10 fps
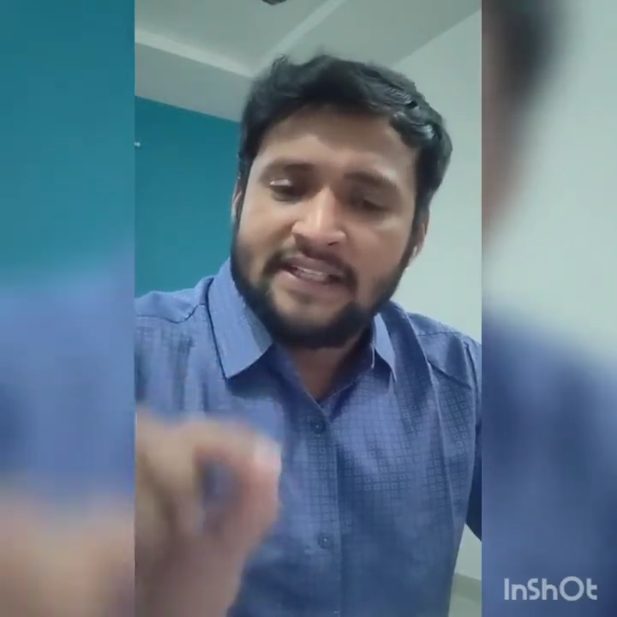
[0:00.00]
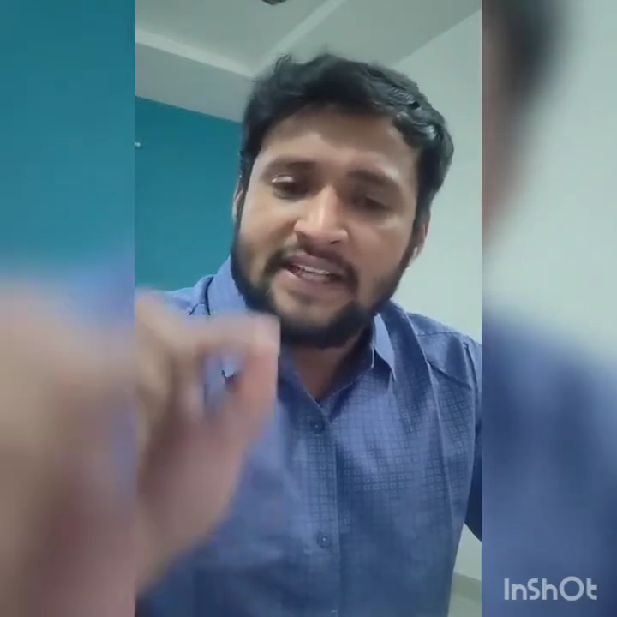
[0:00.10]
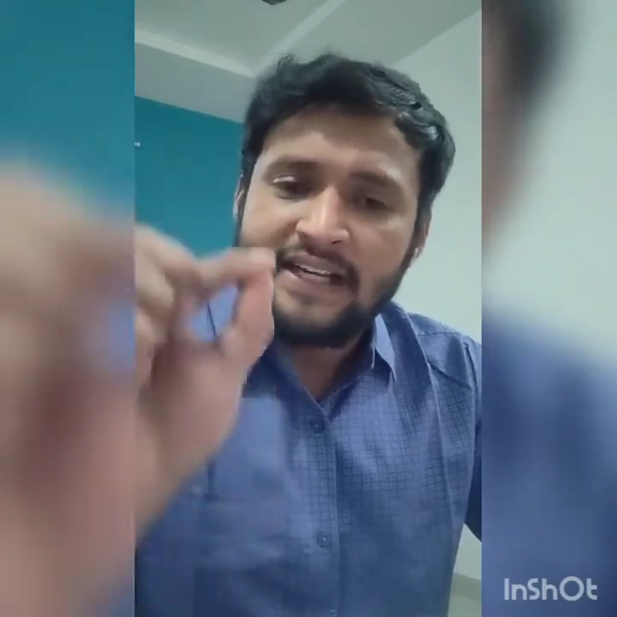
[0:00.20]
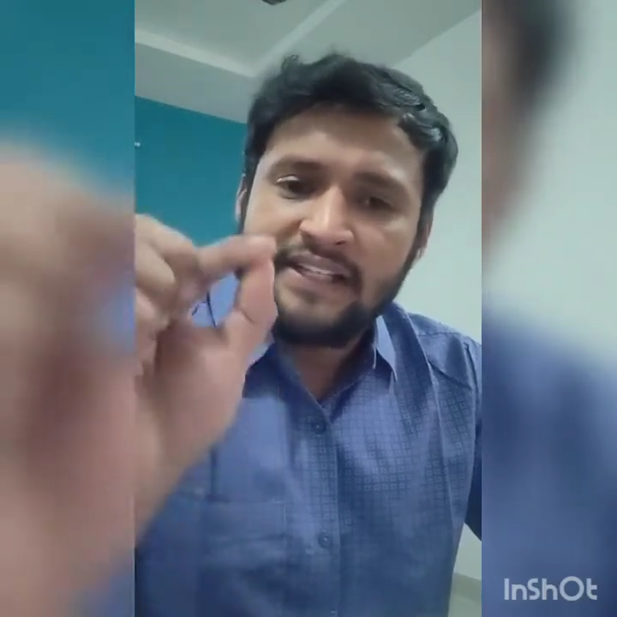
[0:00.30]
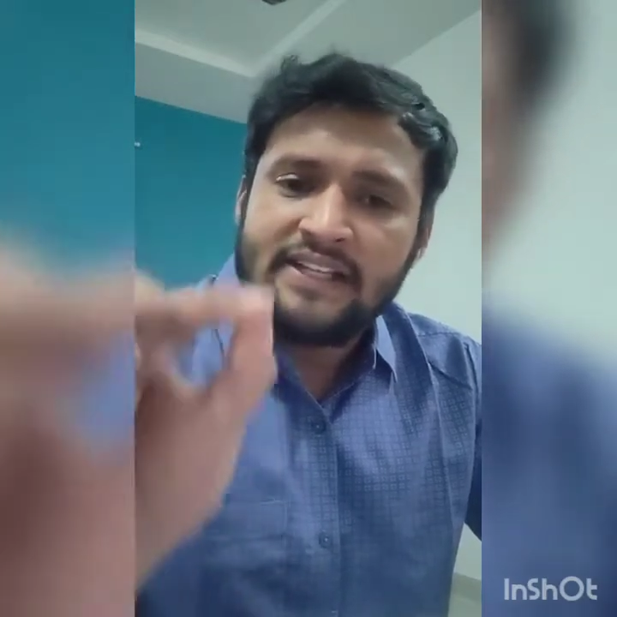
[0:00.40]

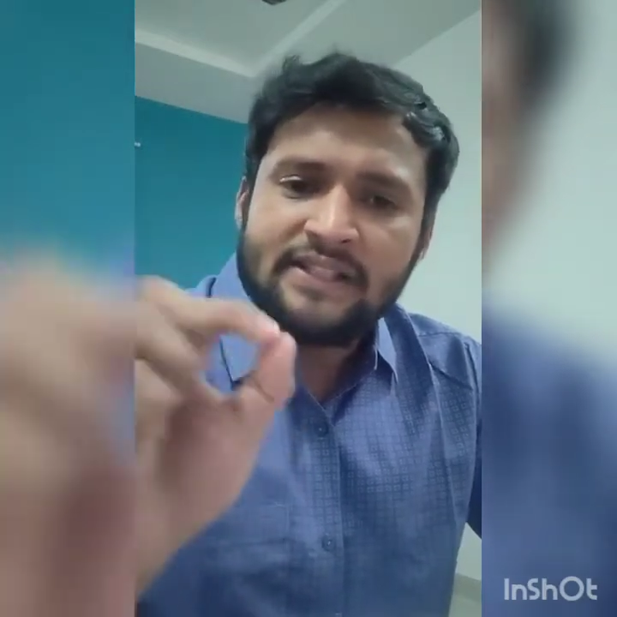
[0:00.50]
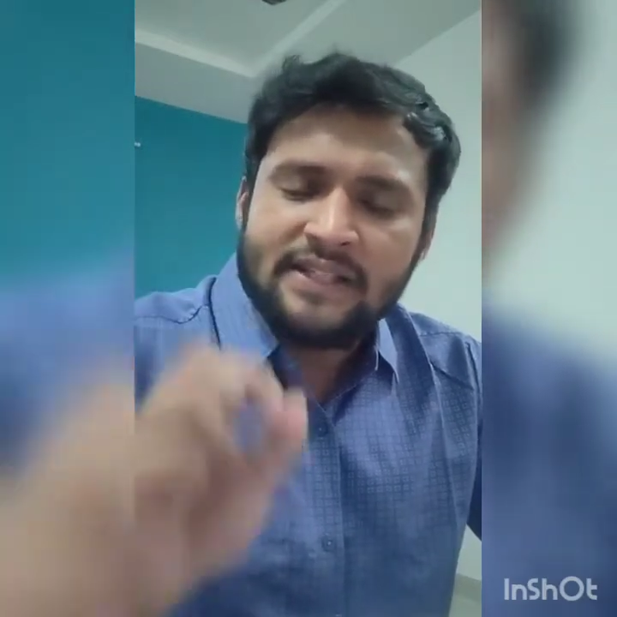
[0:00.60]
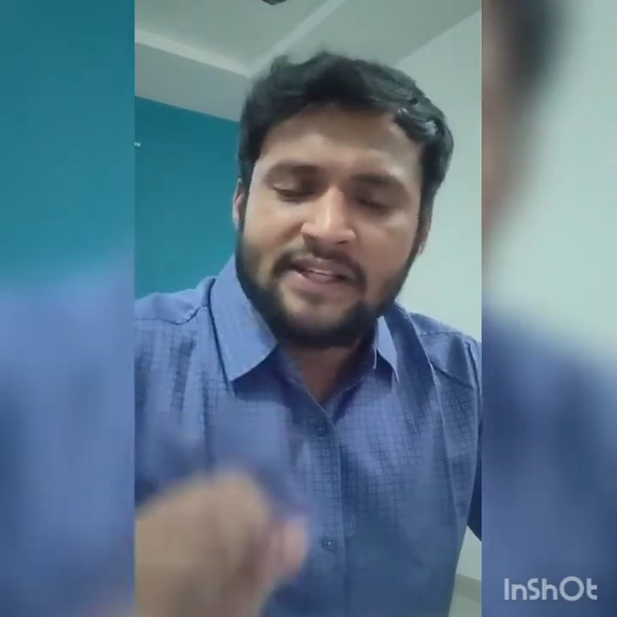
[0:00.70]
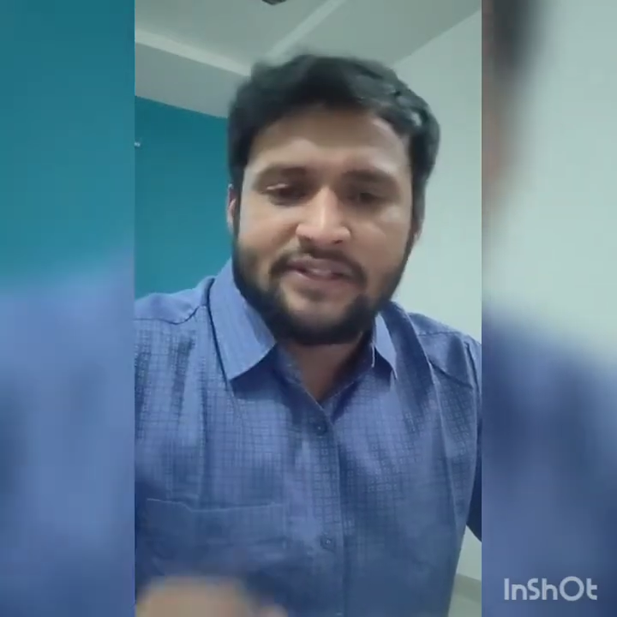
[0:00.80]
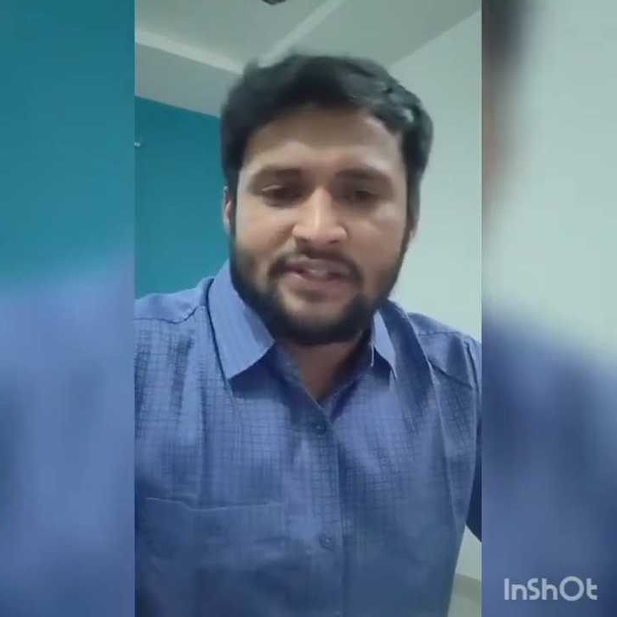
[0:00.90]
that
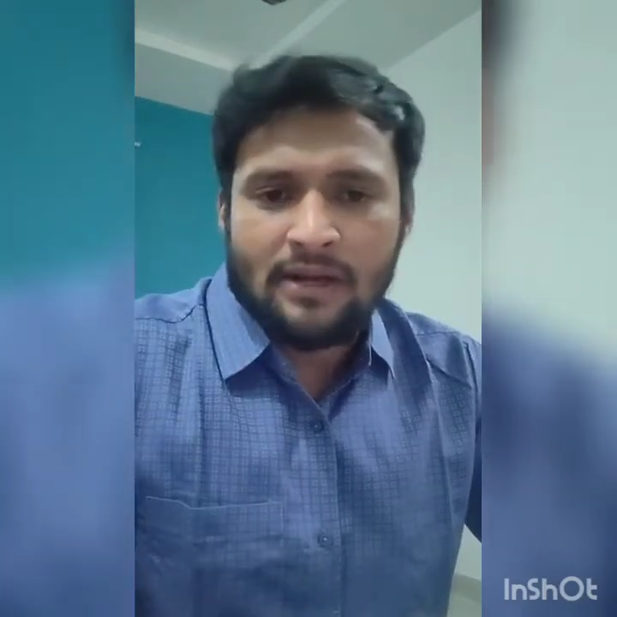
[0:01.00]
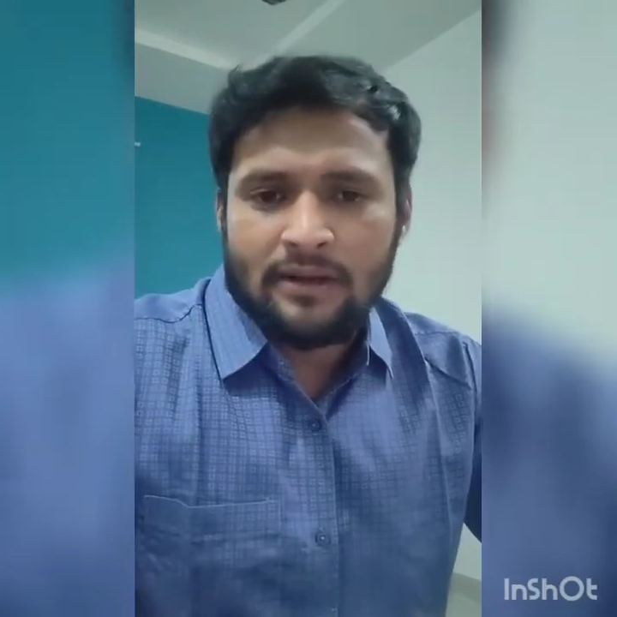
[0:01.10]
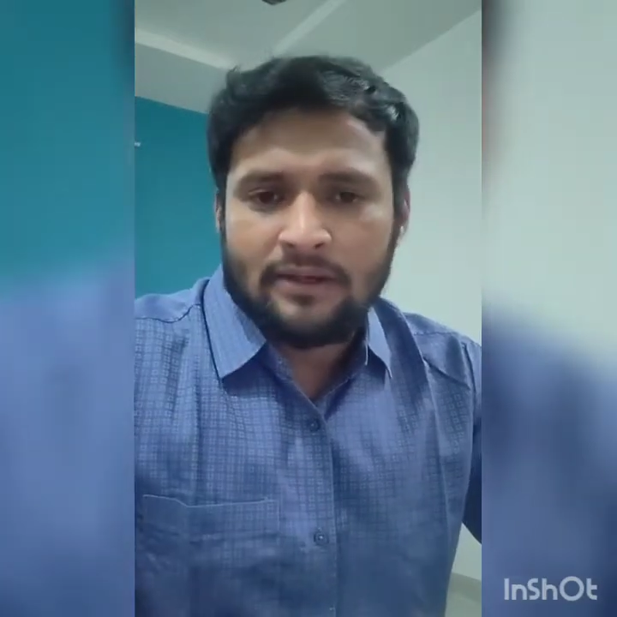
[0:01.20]
this is